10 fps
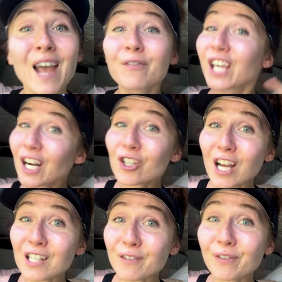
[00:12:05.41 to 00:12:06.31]
If you get a
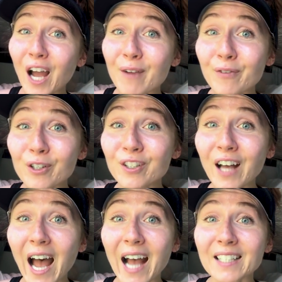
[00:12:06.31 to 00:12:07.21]
chance to fly in first
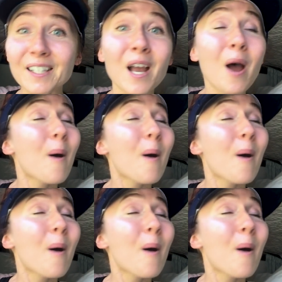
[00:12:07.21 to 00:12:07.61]
class,